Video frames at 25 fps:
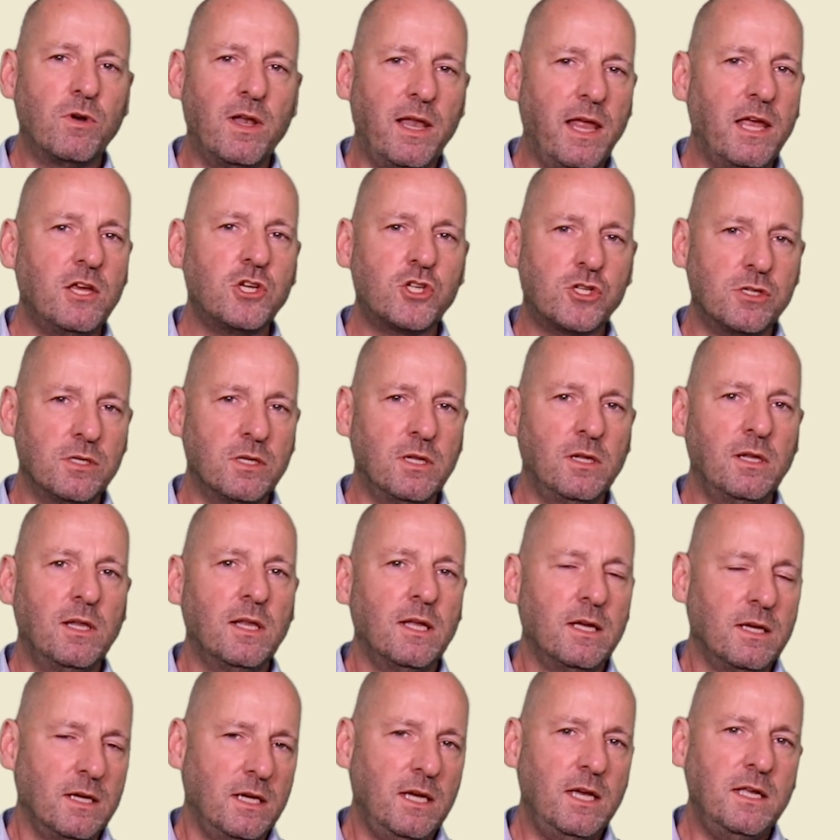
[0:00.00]
relational
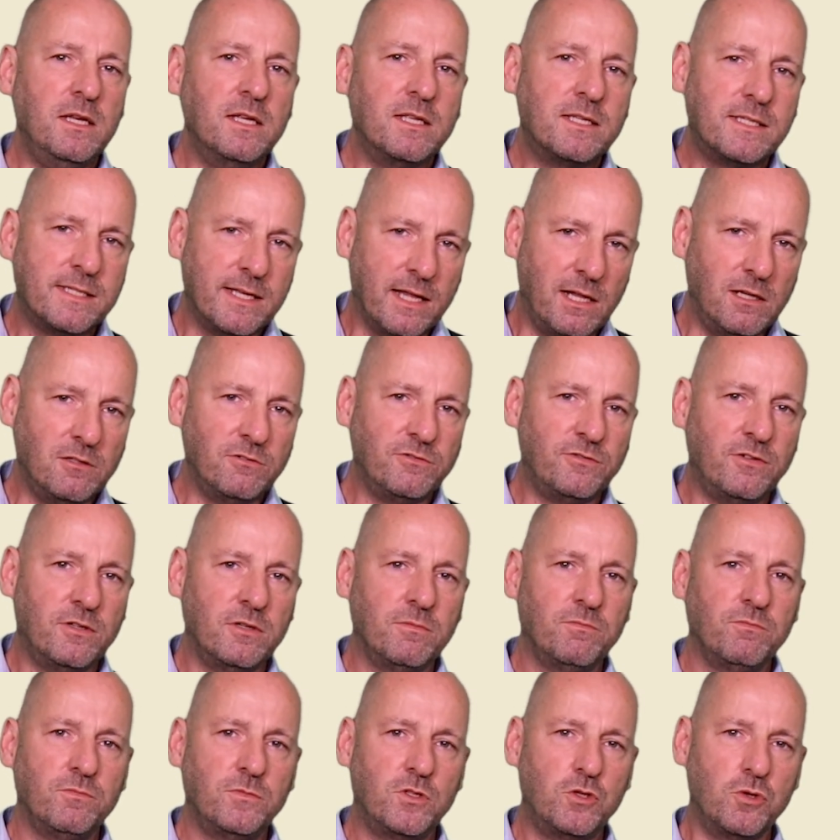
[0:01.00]
in itself
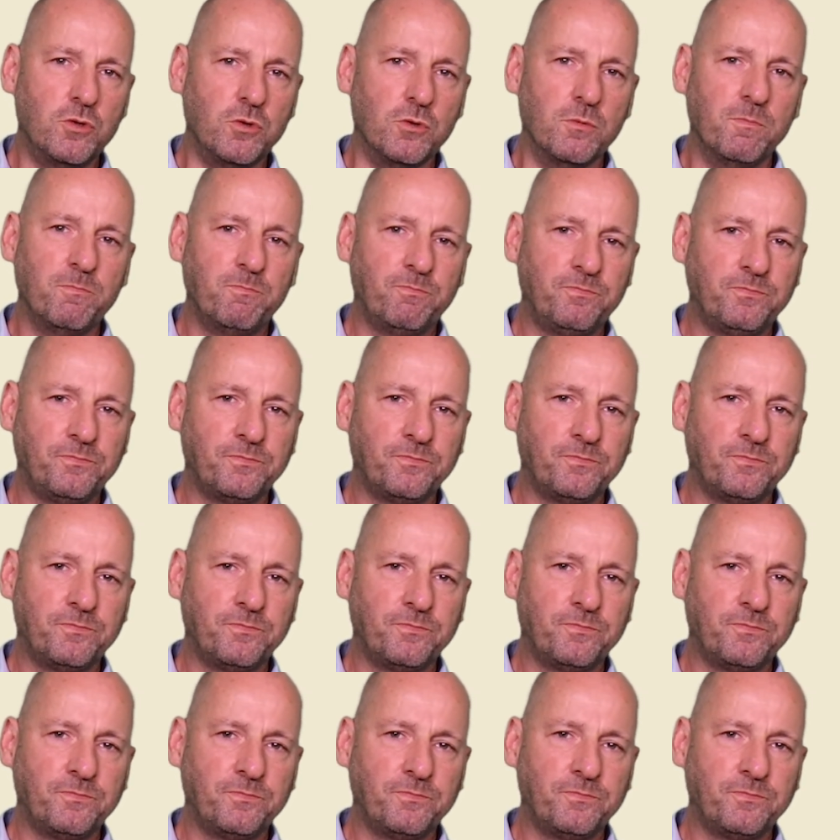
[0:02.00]
too.